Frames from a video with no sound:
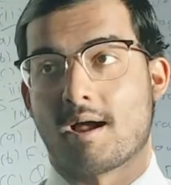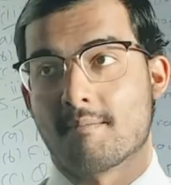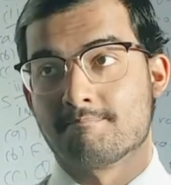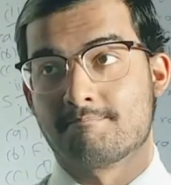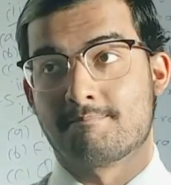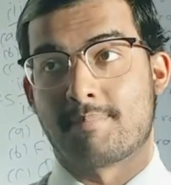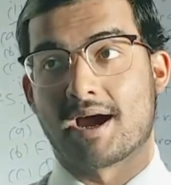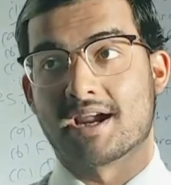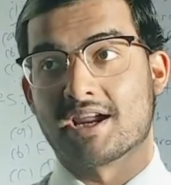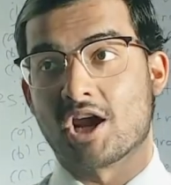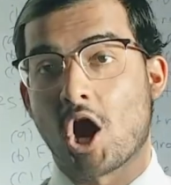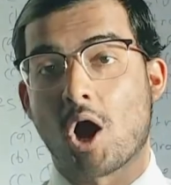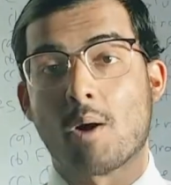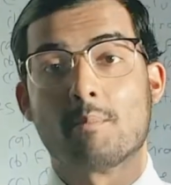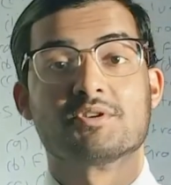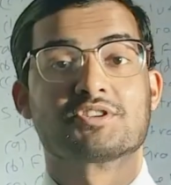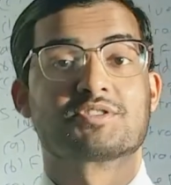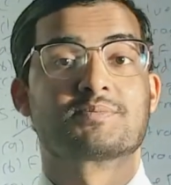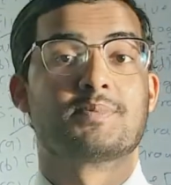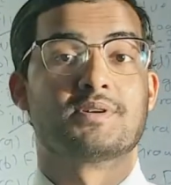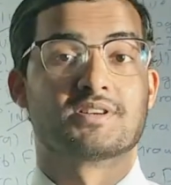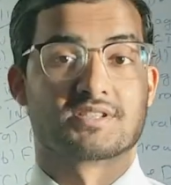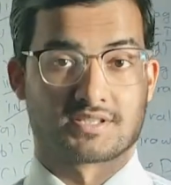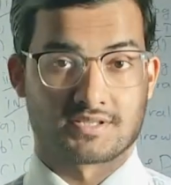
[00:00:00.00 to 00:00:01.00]
by how
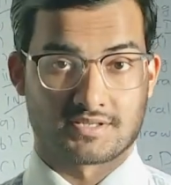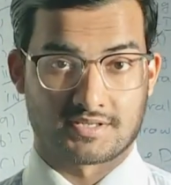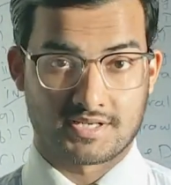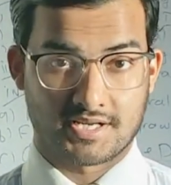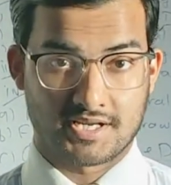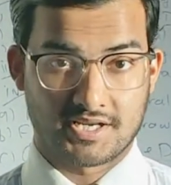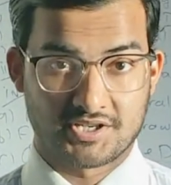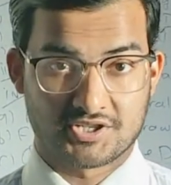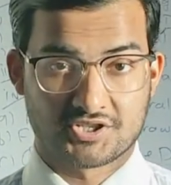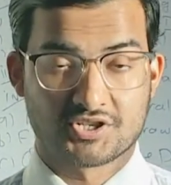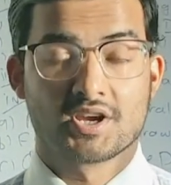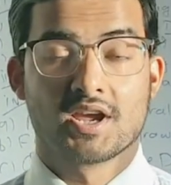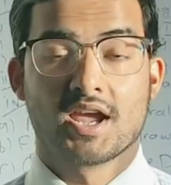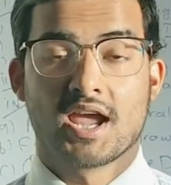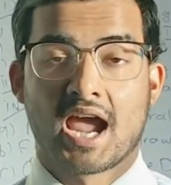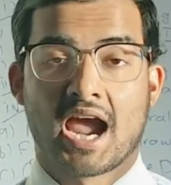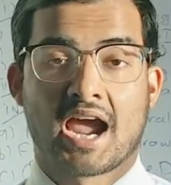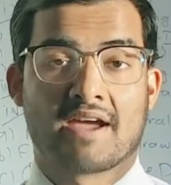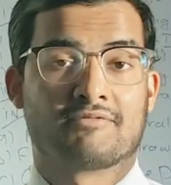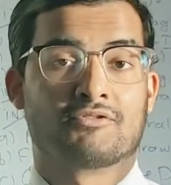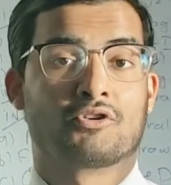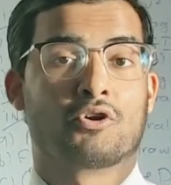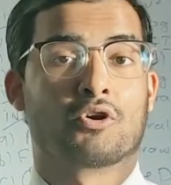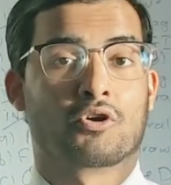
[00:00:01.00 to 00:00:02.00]
much percentage
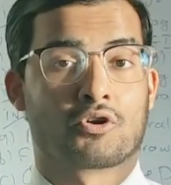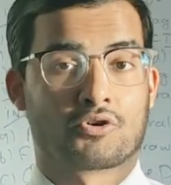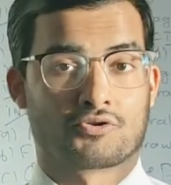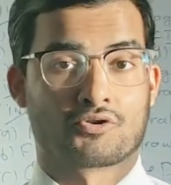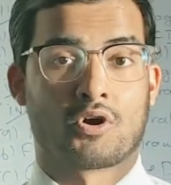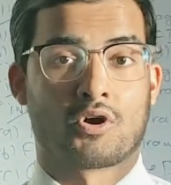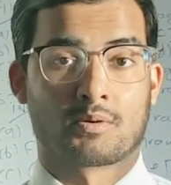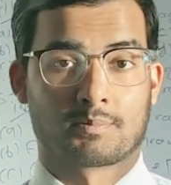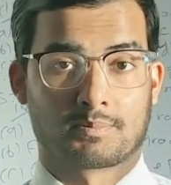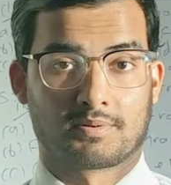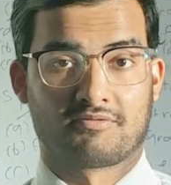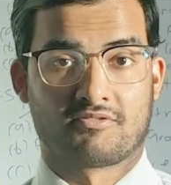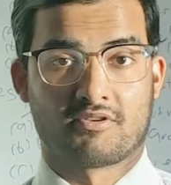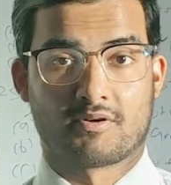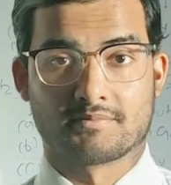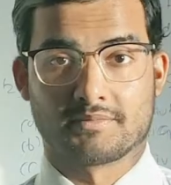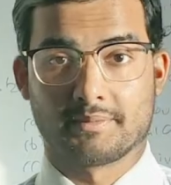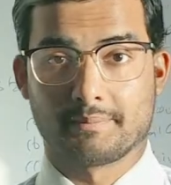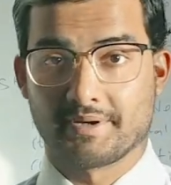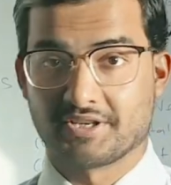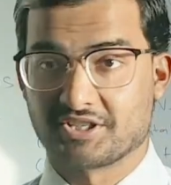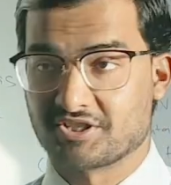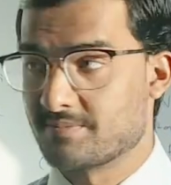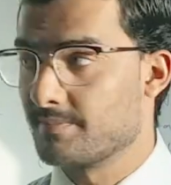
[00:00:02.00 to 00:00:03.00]
have you gone on to outperform the
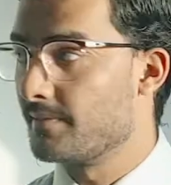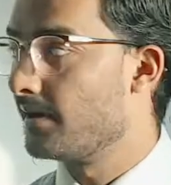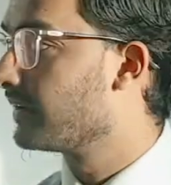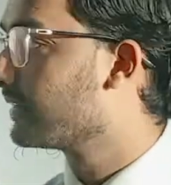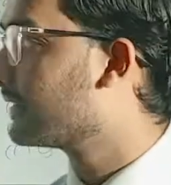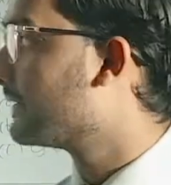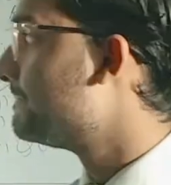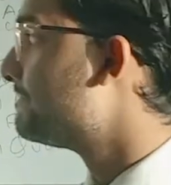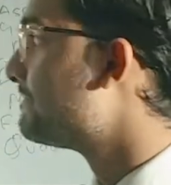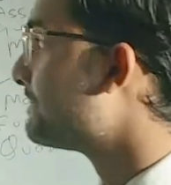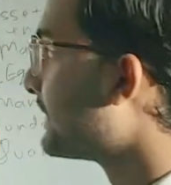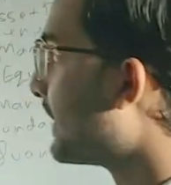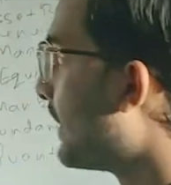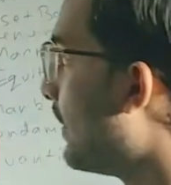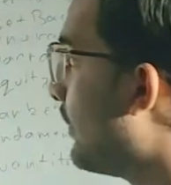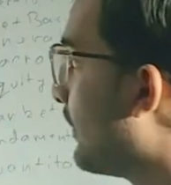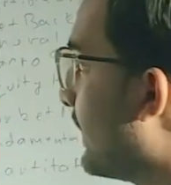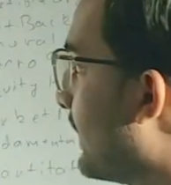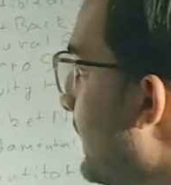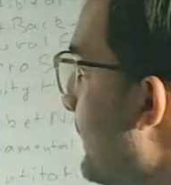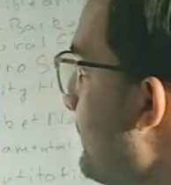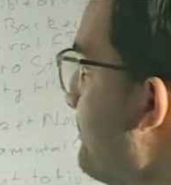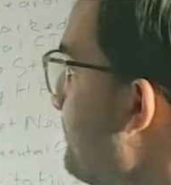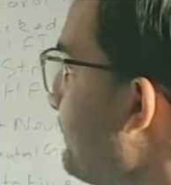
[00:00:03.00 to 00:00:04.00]
benchmark.
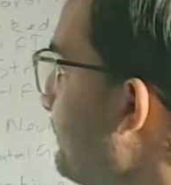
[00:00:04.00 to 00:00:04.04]
Okay.